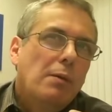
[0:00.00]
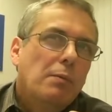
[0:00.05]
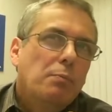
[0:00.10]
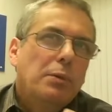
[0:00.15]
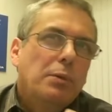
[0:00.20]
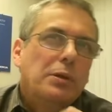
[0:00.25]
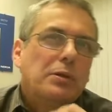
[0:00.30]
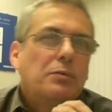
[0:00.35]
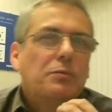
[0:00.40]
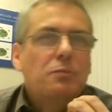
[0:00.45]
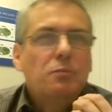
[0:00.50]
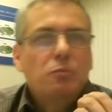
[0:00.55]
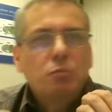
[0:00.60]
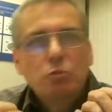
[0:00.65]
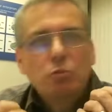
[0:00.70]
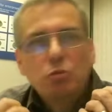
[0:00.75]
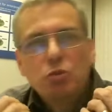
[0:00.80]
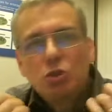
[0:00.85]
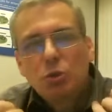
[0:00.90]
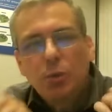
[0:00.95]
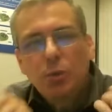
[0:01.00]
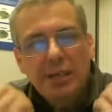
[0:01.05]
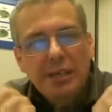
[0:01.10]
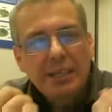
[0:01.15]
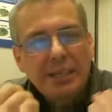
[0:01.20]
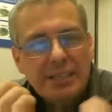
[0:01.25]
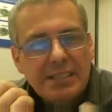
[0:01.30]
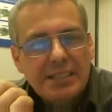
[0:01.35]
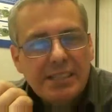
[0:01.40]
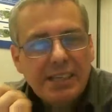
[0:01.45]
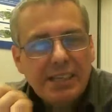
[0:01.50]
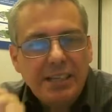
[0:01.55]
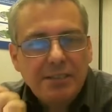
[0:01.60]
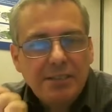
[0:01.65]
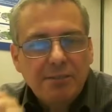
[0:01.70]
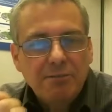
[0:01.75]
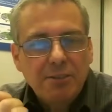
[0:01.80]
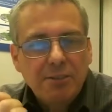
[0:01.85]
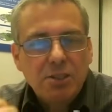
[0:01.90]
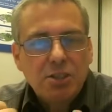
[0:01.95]
do it in a state
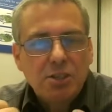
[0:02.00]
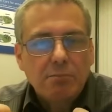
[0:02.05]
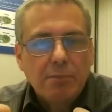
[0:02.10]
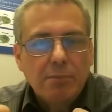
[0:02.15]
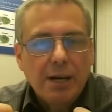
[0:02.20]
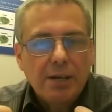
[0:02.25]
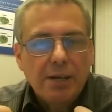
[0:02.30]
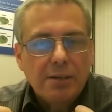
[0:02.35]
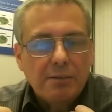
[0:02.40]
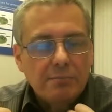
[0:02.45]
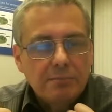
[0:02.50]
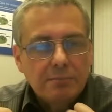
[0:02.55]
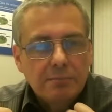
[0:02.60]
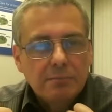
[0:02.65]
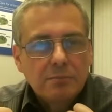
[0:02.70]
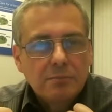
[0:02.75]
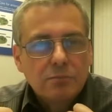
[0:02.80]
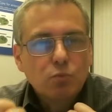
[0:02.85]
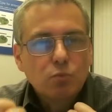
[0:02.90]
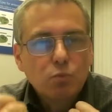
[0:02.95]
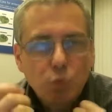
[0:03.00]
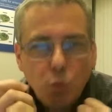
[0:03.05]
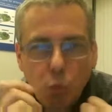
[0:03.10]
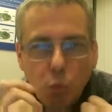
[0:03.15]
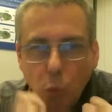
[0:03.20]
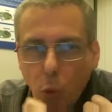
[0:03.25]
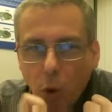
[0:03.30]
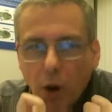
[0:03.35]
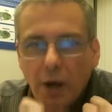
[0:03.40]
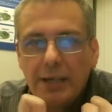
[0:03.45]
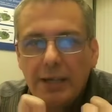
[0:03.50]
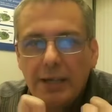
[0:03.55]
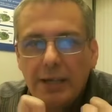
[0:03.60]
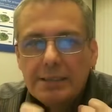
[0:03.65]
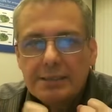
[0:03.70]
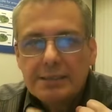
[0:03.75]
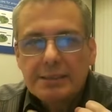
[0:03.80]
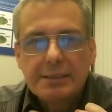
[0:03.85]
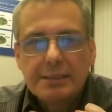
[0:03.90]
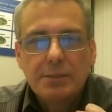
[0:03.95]
efficient manner. Why
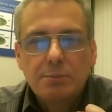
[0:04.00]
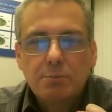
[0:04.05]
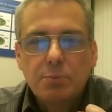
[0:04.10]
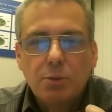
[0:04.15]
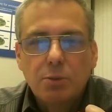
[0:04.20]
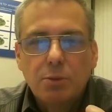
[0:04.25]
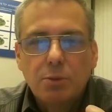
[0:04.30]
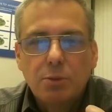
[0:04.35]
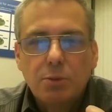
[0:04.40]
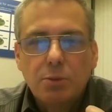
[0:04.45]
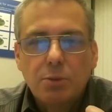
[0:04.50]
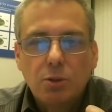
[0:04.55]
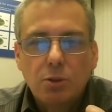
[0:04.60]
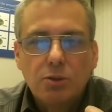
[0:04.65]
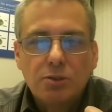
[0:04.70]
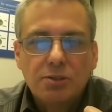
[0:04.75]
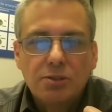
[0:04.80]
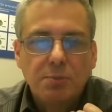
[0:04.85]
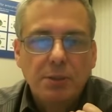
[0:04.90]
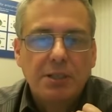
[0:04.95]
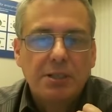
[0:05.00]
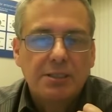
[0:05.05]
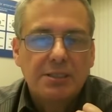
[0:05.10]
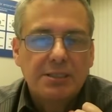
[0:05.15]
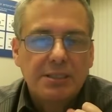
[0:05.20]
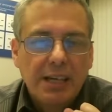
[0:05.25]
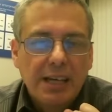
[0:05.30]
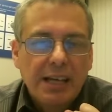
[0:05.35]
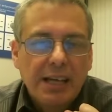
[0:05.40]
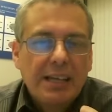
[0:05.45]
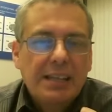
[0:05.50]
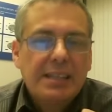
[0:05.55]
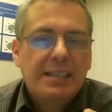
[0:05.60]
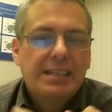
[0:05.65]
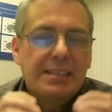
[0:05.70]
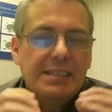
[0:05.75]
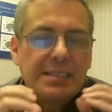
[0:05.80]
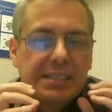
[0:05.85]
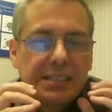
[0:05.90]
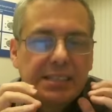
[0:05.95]
is this important? Because
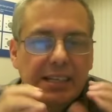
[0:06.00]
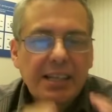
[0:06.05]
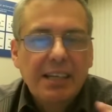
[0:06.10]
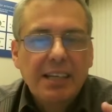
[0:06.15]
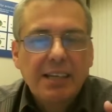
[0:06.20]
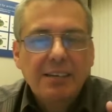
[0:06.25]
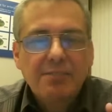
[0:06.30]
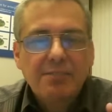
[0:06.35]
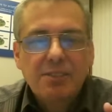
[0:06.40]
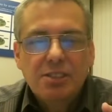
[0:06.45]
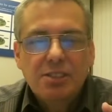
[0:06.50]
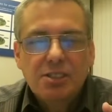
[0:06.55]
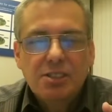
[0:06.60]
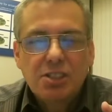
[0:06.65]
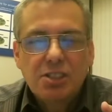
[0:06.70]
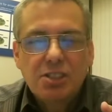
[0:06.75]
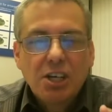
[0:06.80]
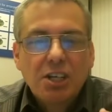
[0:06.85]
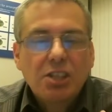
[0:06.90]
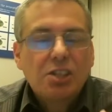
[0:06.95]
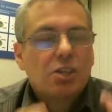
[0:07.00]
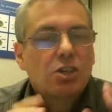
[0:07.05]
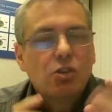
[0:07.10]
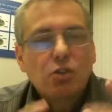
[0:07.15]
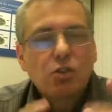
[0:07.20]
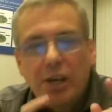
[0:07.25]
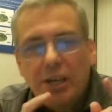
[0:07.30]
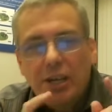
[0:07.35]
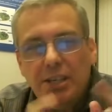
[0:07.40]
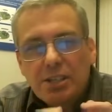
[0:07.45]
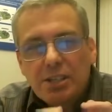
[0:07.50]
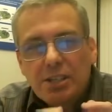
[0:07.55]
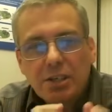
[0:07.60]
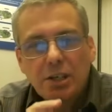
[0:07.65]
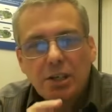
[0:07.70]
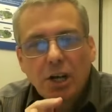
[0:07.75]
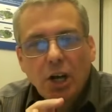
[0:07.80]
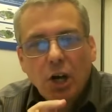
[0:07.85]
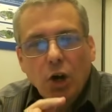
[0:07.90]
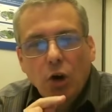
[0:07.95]
this delivers the
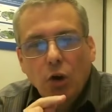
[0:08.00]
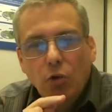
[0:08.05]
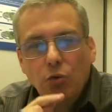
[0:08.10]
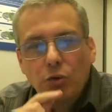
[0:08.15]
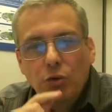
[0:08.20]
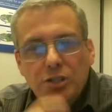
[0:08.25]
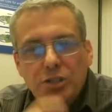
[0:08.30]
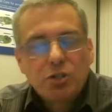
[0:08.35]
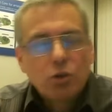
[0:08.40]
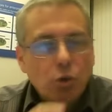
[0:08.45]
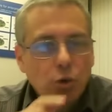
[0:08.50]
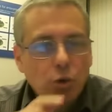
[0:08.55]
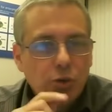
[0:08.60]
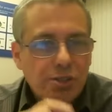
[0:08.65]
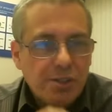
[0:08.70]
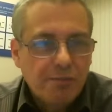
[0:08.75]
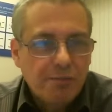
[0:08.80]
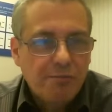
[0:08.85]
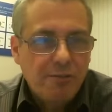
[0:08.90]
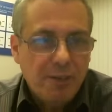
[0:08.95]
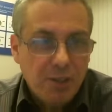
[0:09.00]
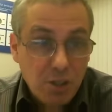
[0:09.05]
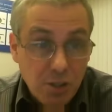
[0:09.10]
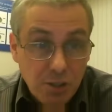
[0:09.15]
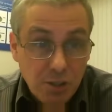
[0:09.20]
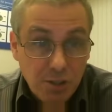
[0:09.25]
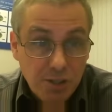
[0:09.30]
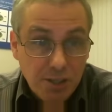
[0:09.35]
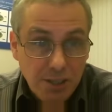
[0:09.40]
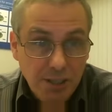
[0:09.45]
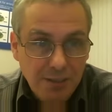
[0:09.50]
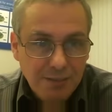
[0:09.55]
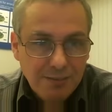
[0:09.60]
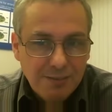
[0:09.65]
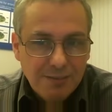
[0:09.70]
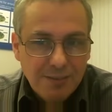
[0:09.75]
greater resource efficiency